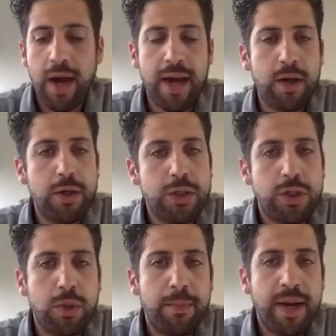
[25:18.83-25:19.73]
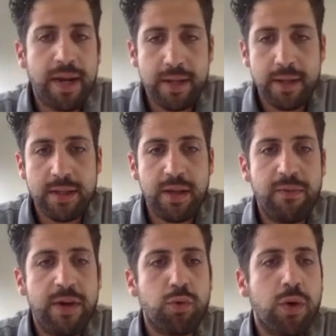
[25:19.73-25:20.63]
I go to make the
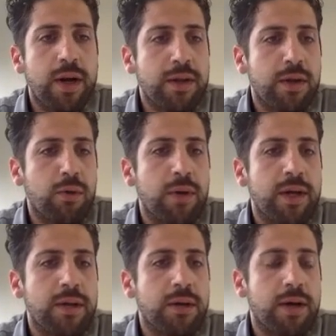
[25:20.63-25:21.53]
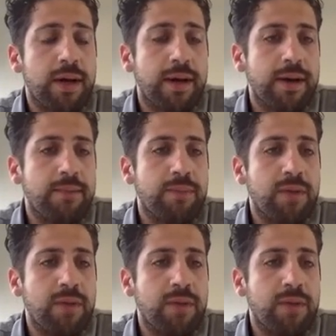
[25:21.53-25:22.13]
virtual articulator,